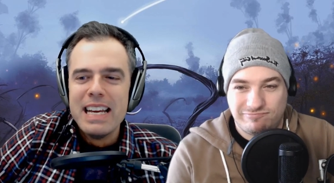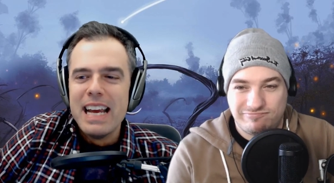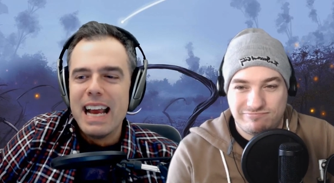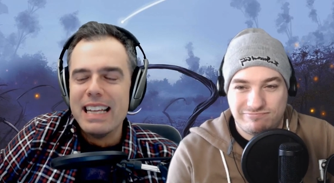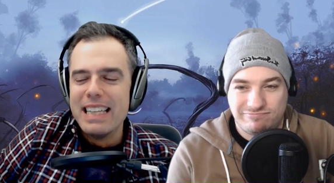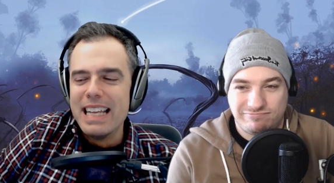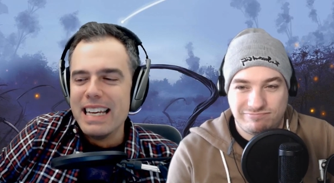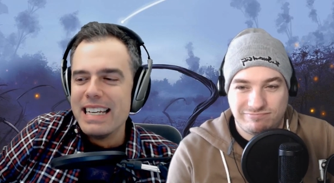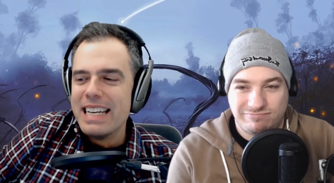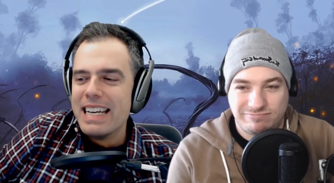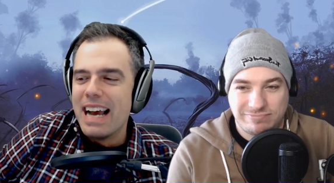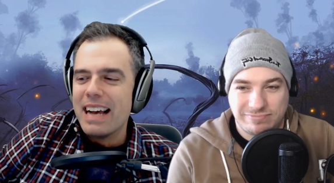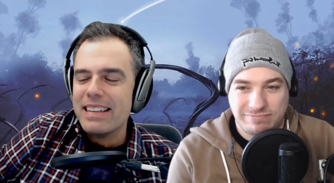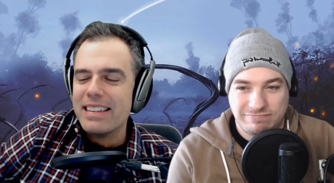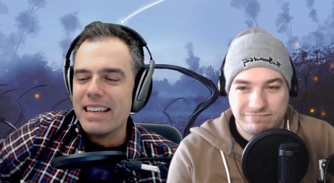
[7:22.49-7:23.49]
Speaker 1: And then
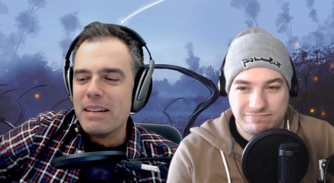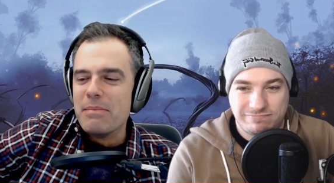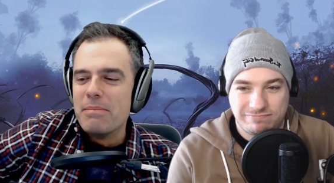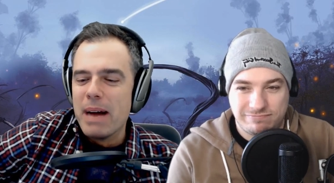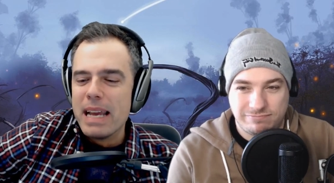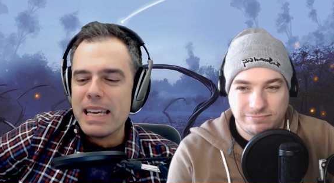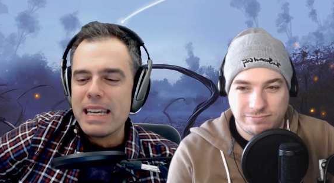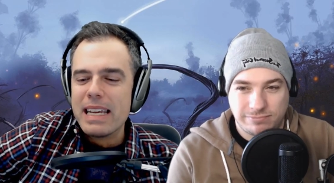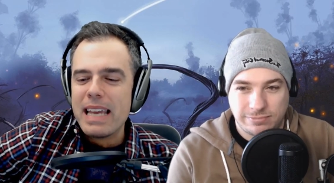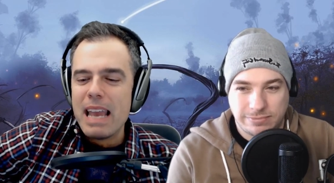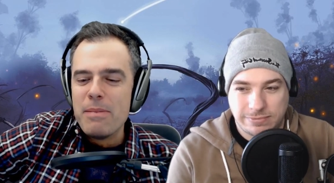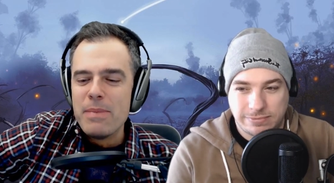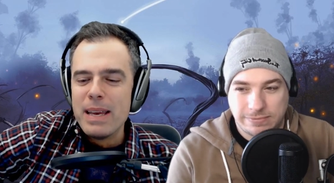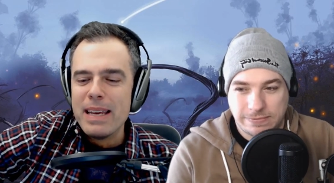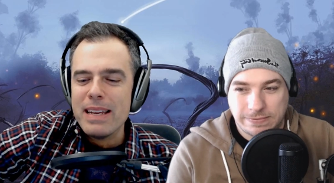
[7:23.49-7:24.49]
I think Mike
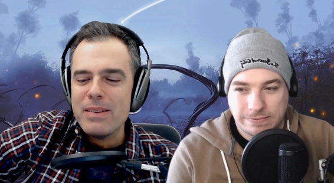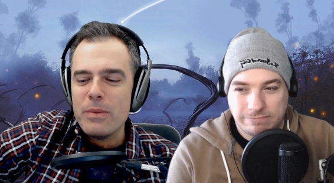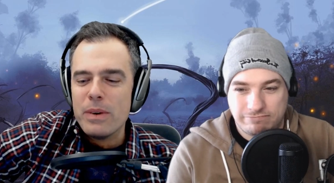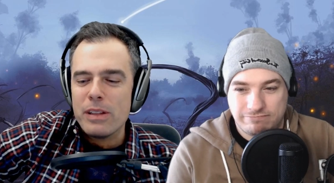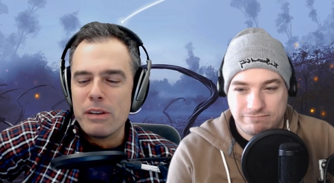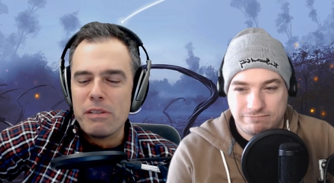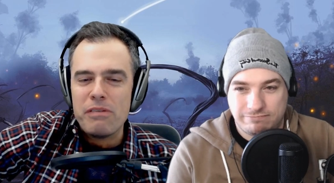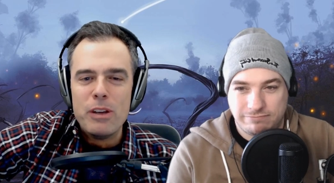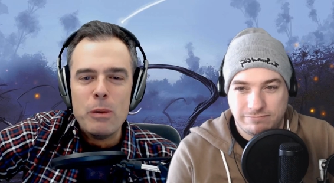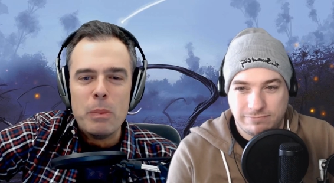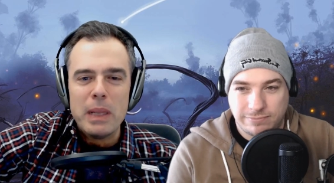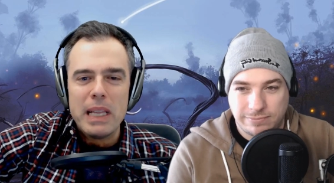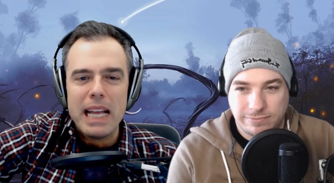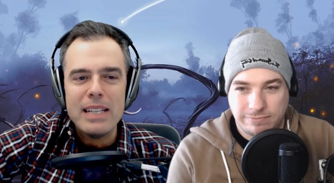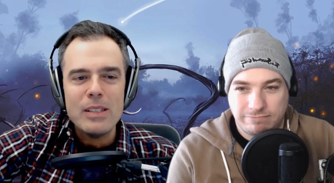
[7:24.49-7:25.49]
came in with a few
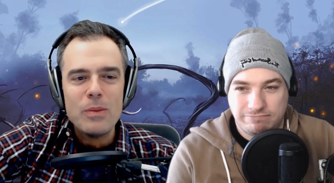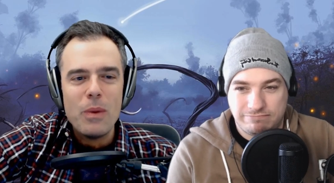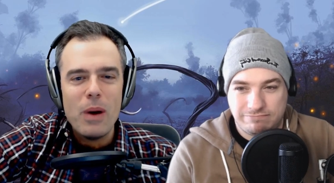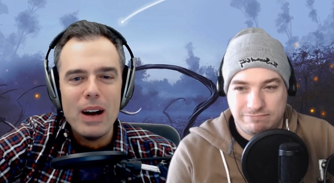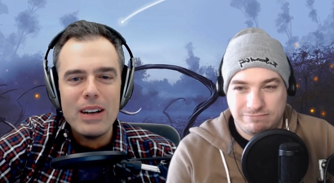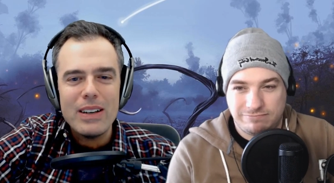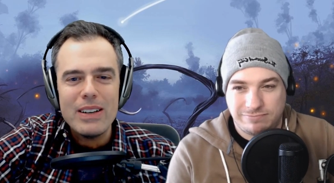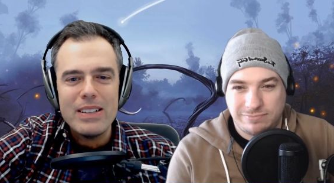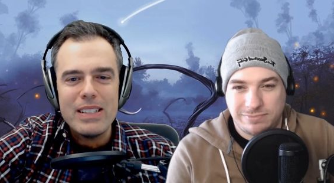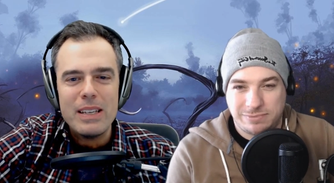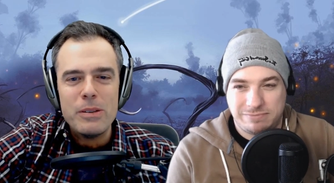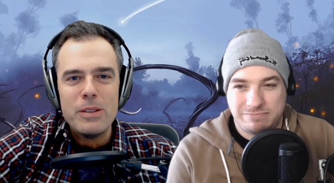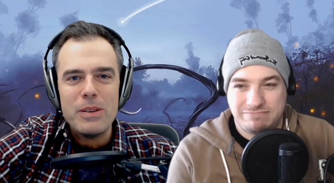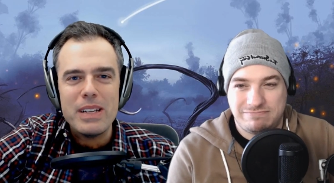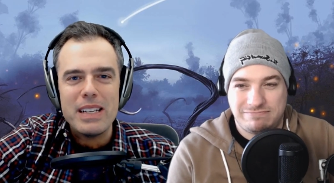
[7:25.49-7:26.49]
planeswalkers. He was
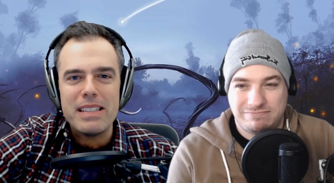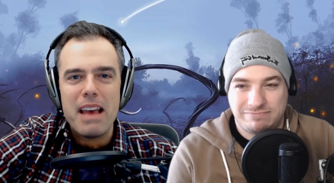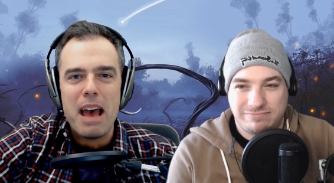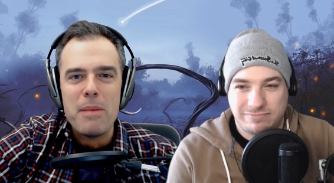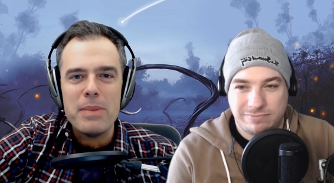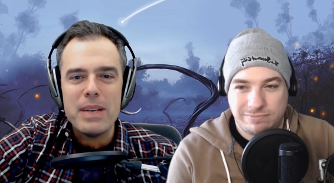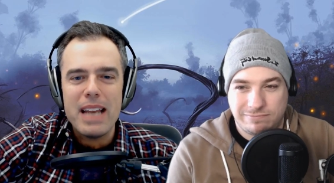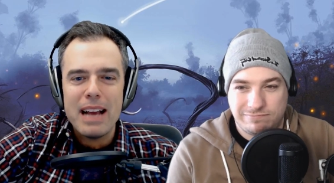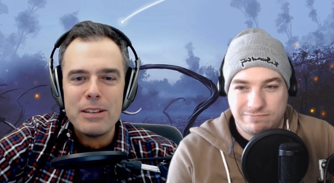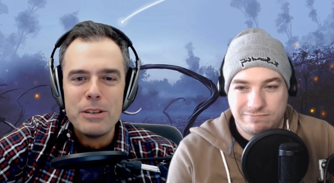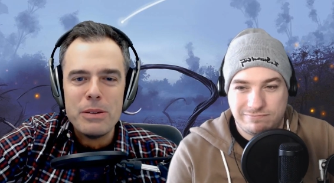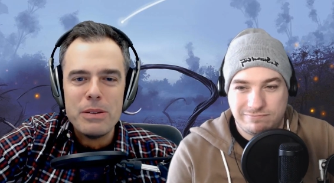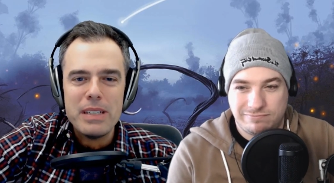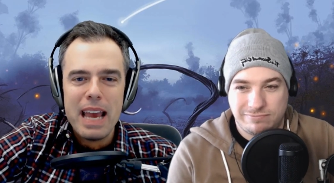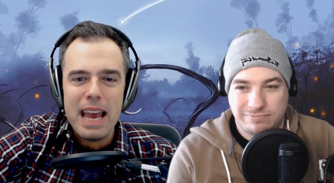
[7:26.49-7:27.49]
doing his
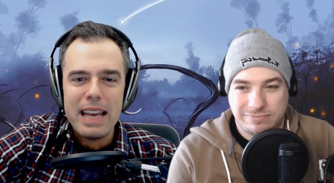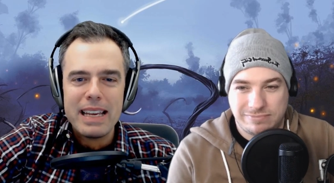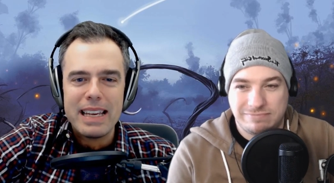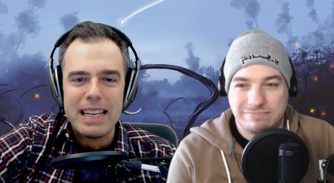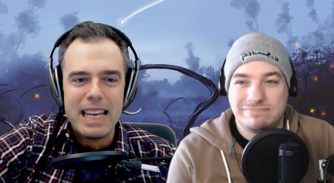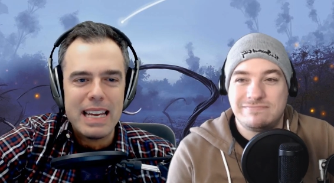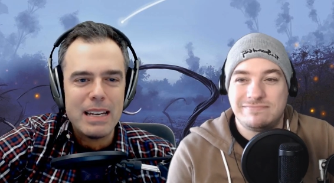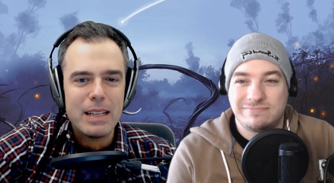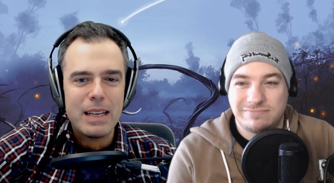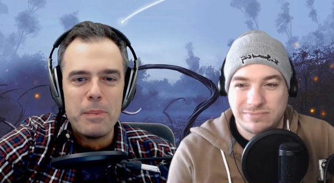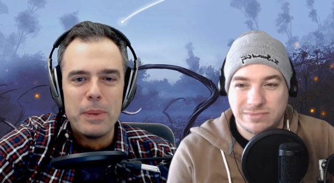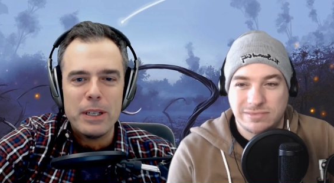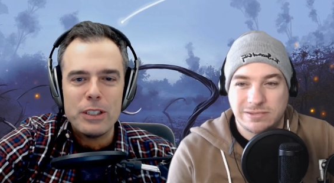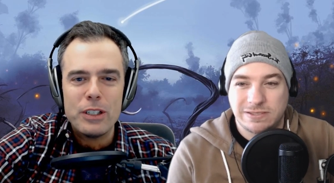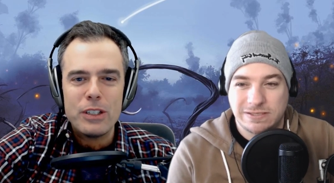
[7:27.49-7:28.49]
Aminatou deck and he had like a
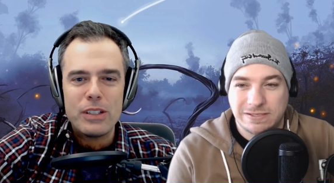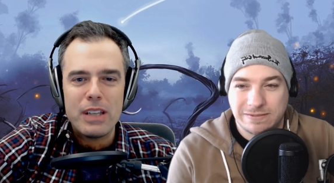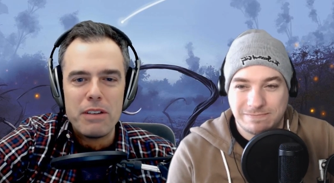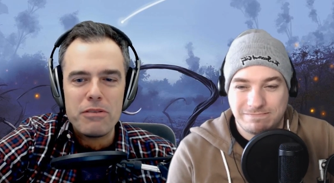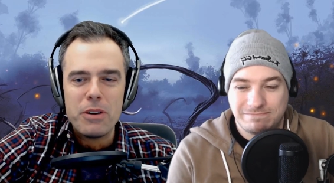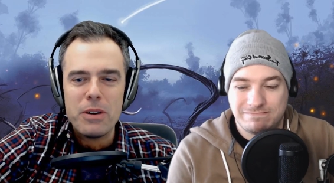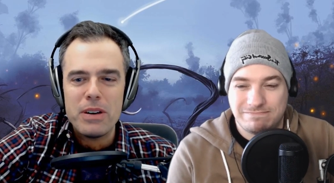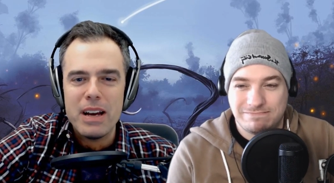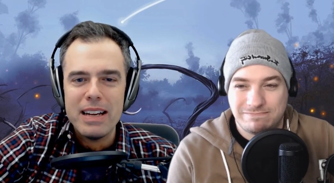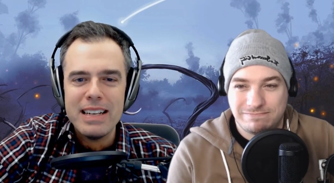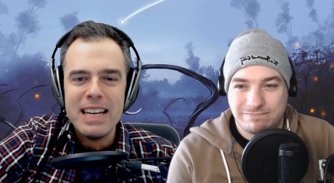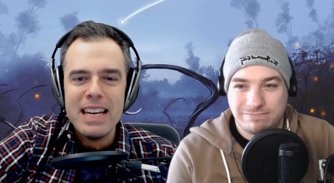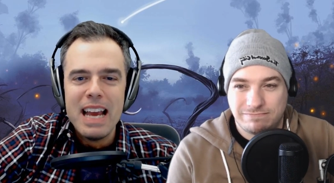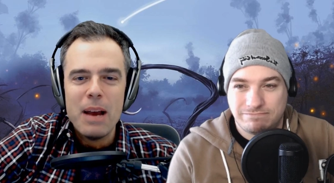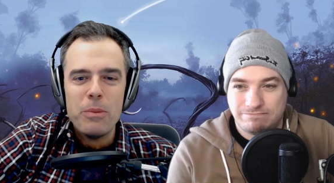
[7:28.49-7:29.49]
bunch of stuff going on.
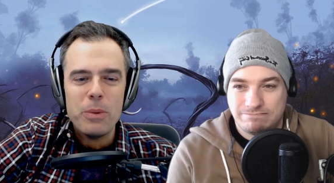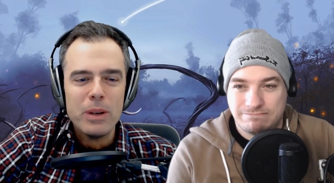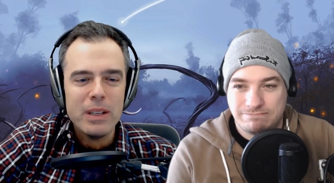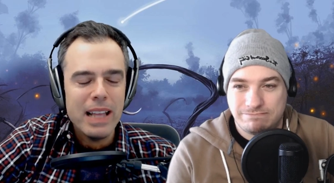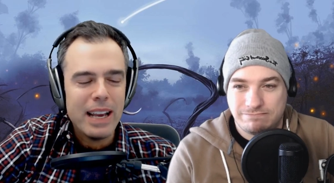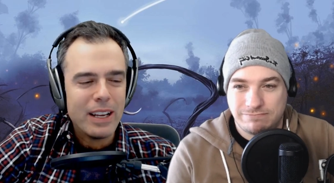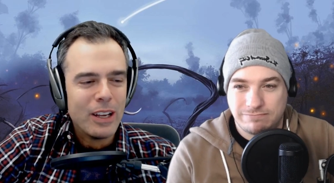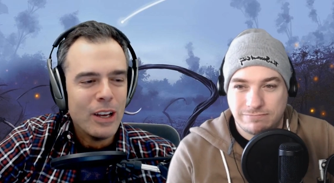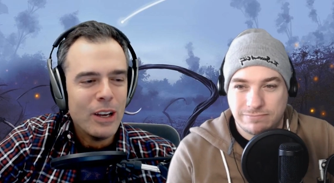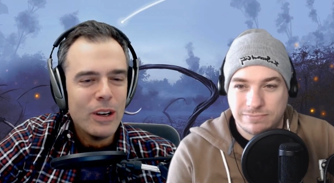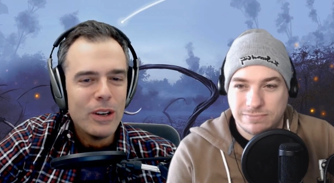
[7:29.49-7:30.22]
And we're like,